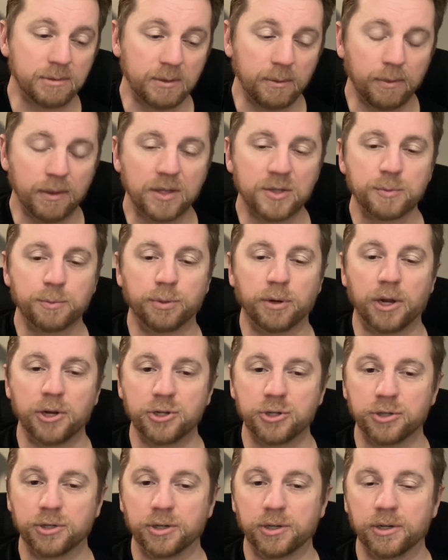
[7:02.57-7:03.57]
to be this
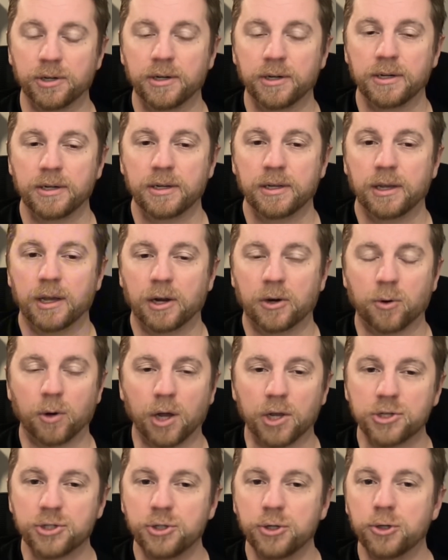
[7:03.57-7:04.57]
pressure
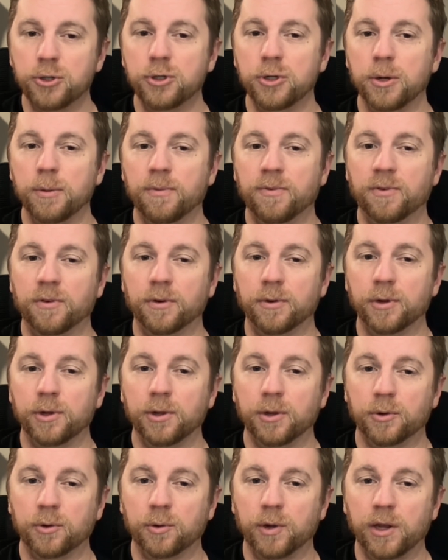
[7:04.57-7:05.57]
across YouTube for
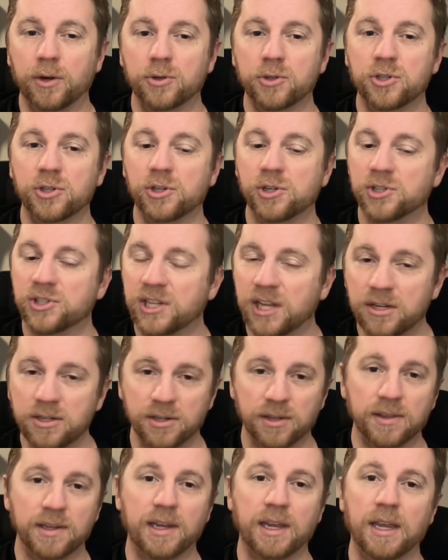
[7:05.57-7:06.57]
creators to just get into
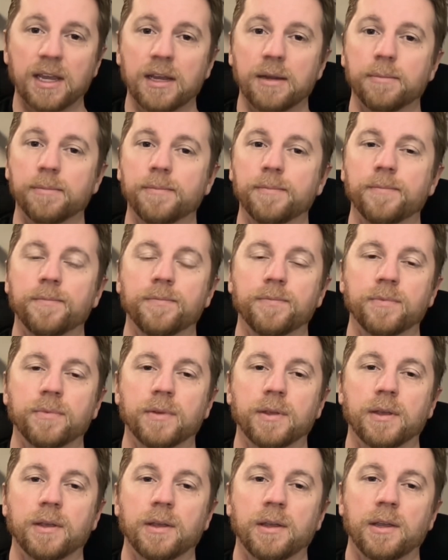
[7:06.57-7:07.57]
the game.
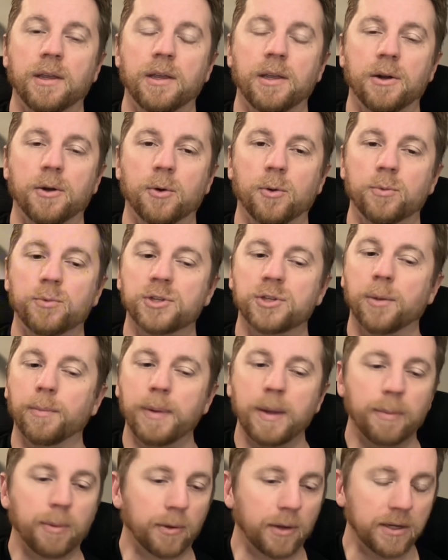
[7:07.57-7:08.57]
You know, some
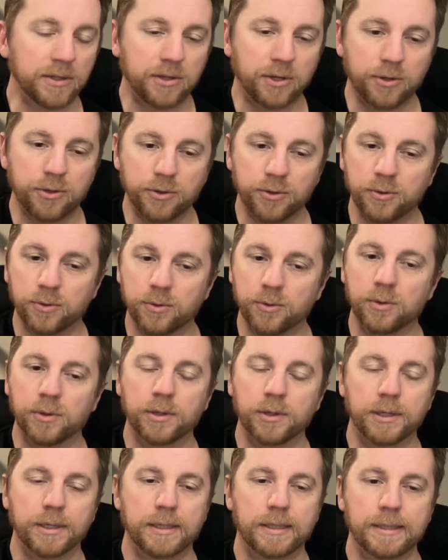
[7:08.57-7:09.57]
people like to do
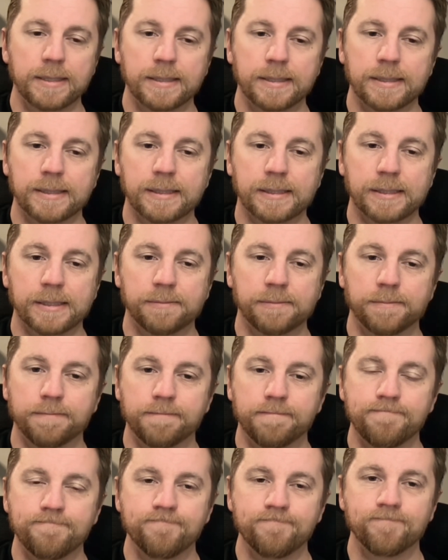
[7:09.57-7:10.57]

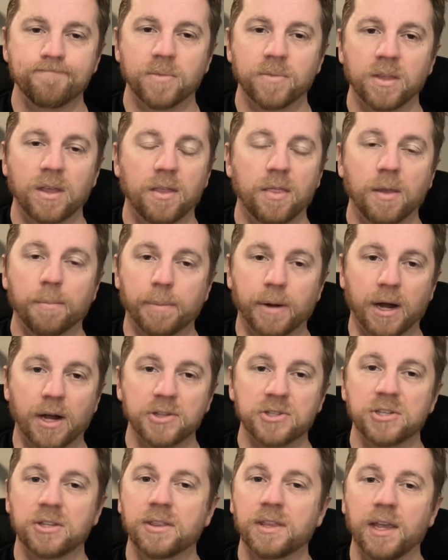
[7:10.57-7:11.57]
the
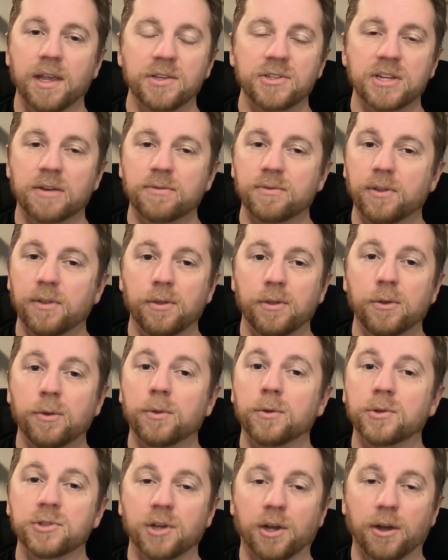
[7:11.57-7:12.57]
bots and things after
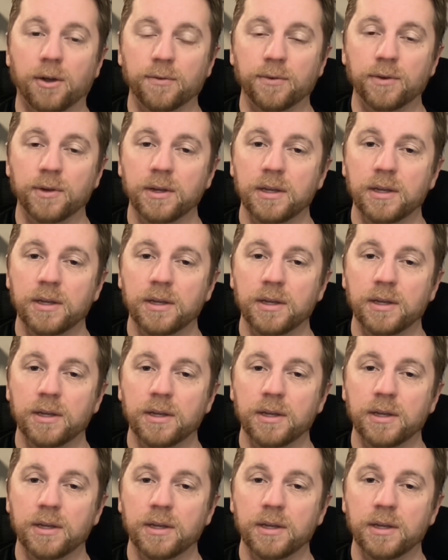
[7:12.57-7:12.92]
they're solved,